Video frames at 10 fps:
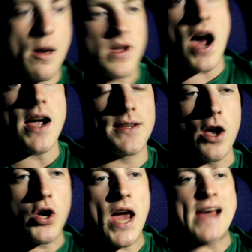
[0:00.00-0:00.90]
up guys?
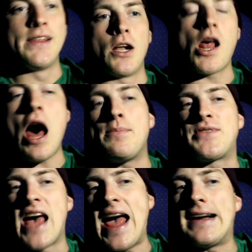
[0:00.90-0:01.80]
Okay, little
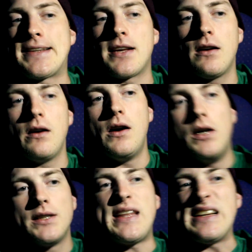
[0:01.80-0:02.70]
update.
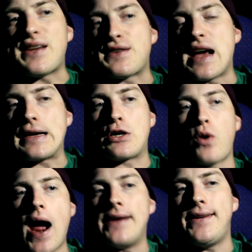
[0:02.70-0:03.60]
Things is getting
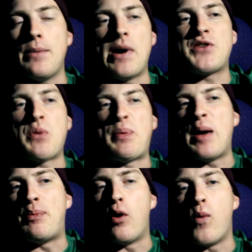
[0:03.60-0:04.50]
crazy. A bunch of
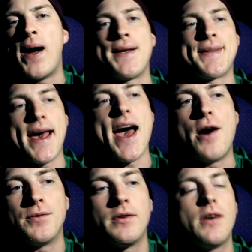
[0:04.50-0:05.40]
people went down.